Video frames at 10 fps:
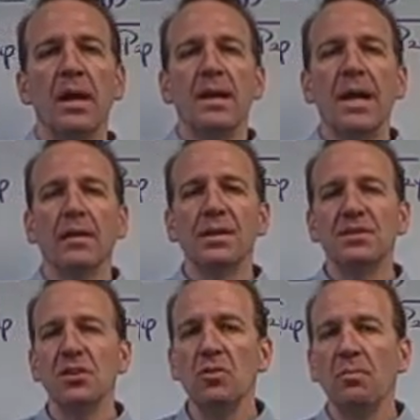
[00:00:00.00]
Now let's
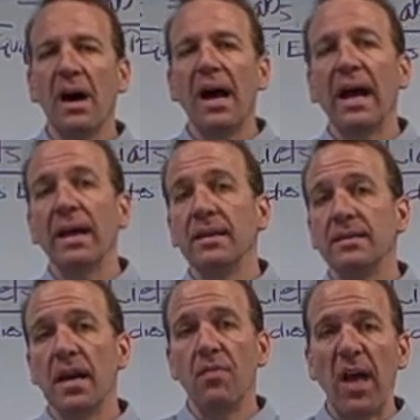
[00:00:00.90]
say you buy
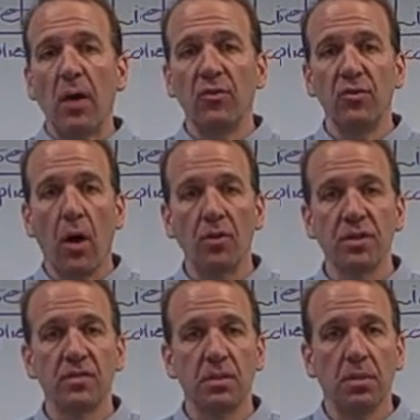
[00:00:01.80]
$10,000
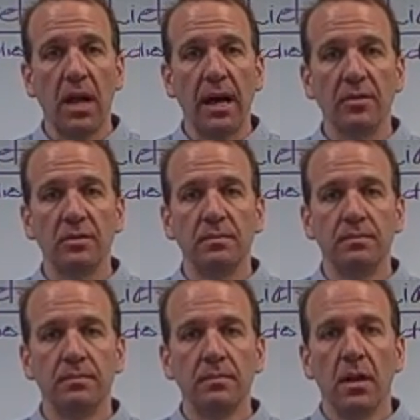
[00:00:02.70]
of supplies.
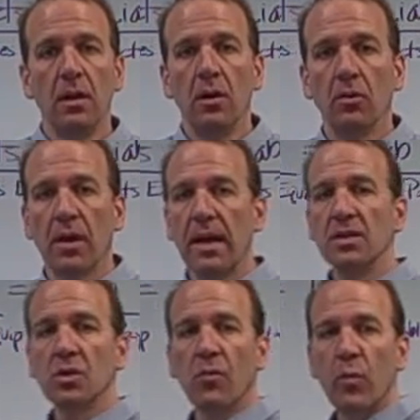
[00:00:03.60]
Okay,
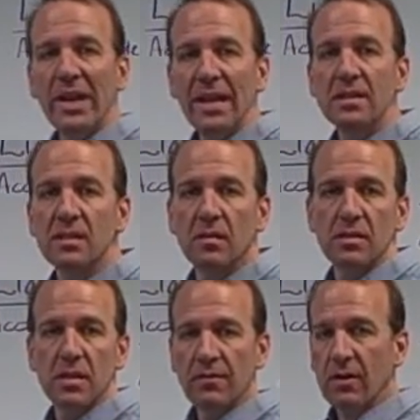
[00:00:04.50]
so if we need some
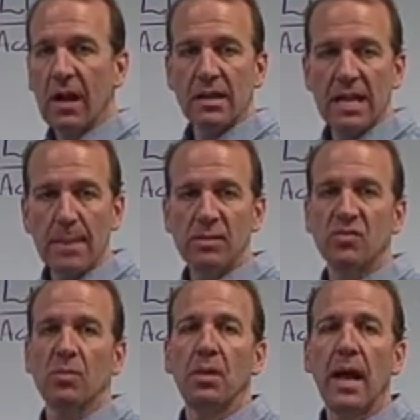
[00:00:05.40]
different types of
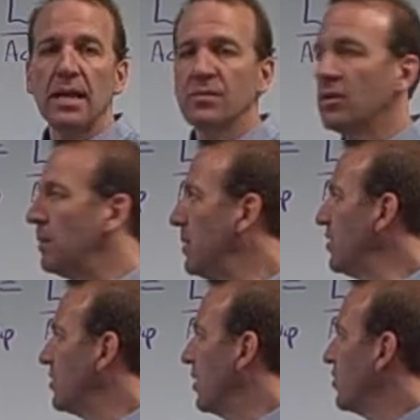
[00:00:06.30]
supplies for our
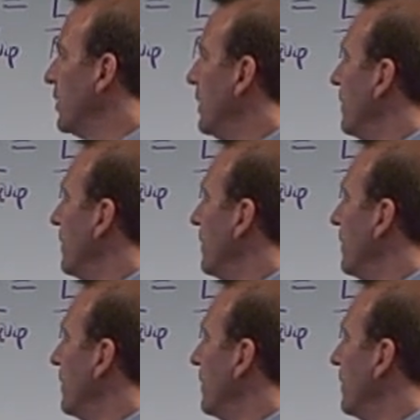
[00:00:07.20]
business,